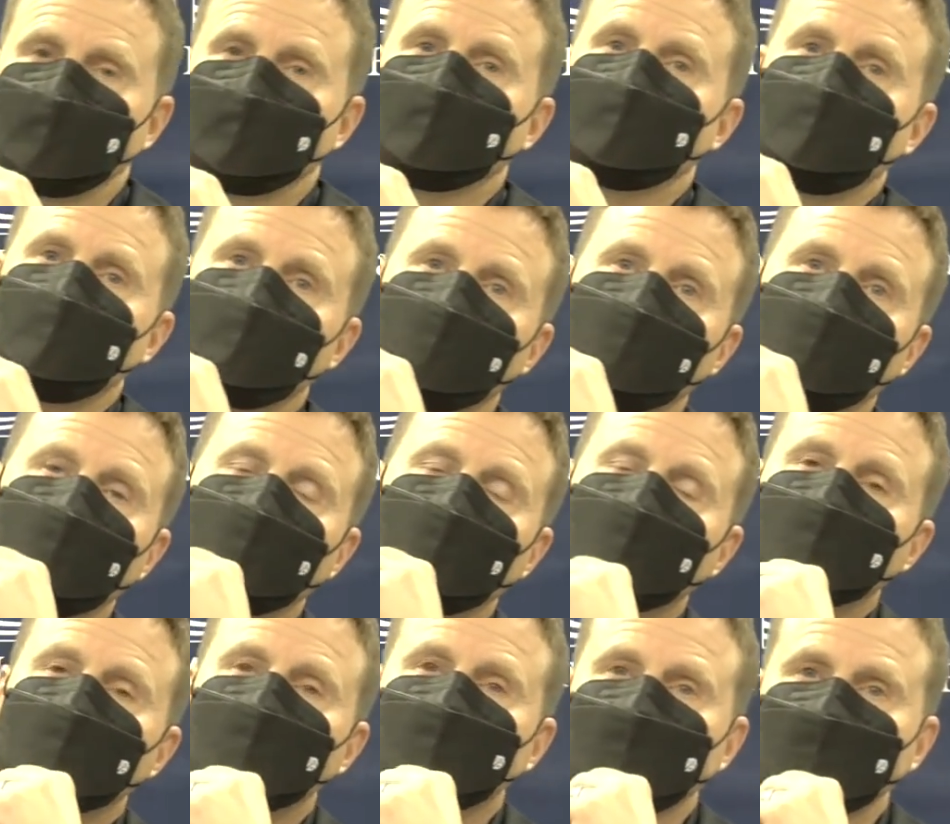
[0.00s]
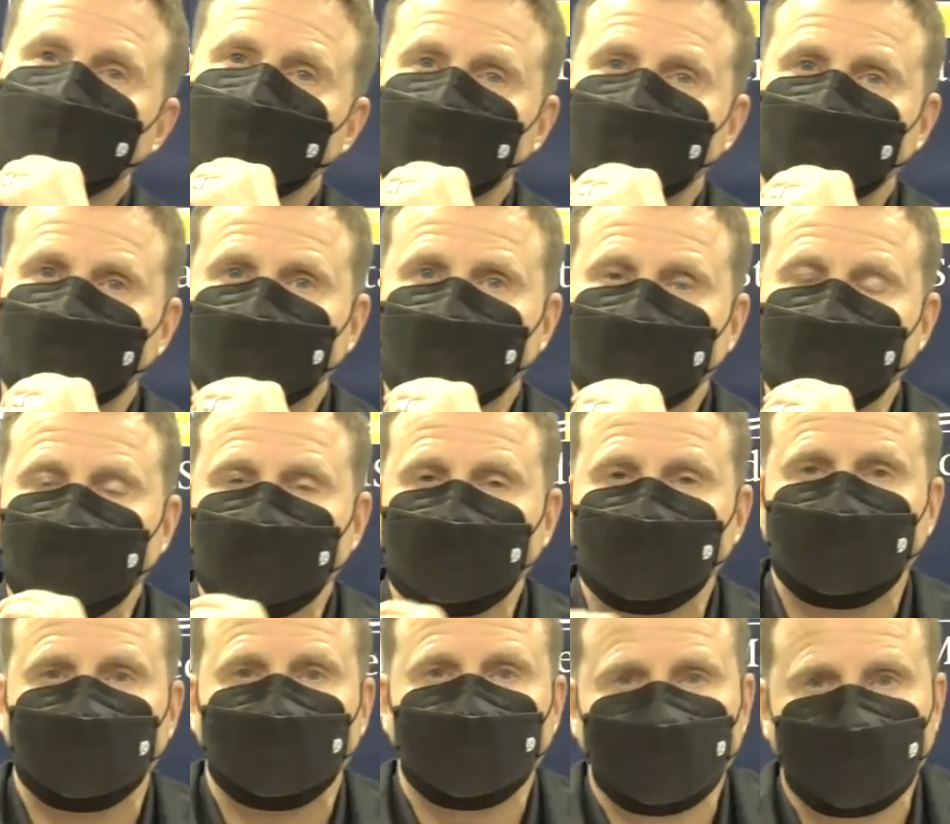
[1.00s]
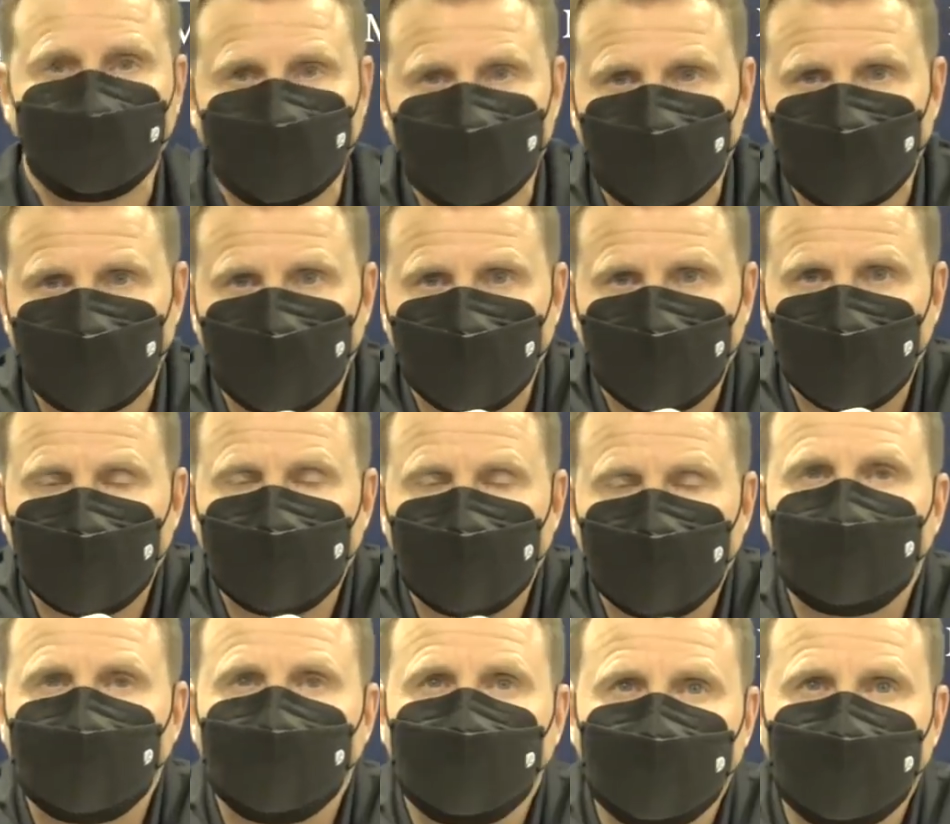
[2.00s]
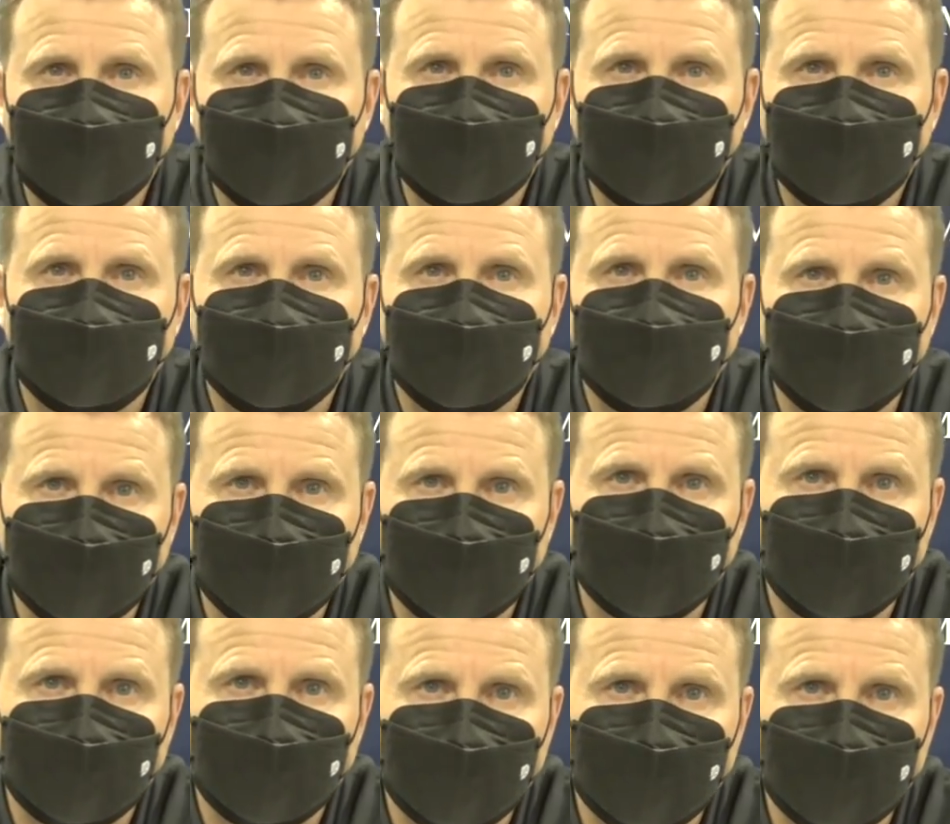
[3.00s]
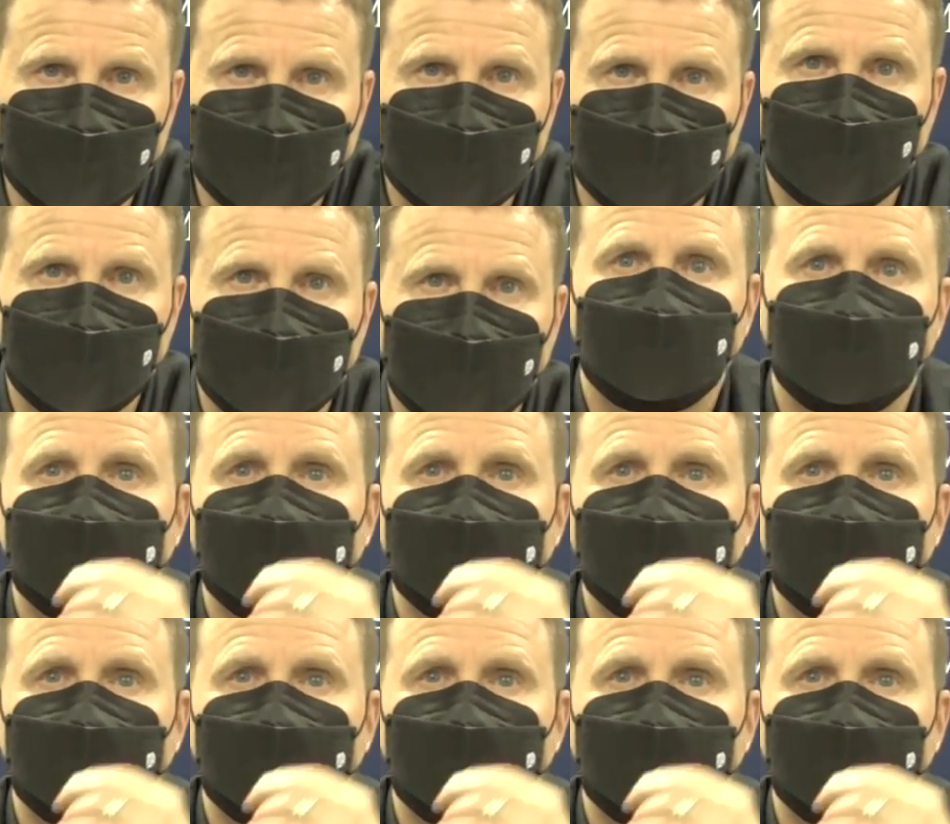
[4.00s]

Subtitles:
ovation we've seen here in the last year, or more than a year. What do you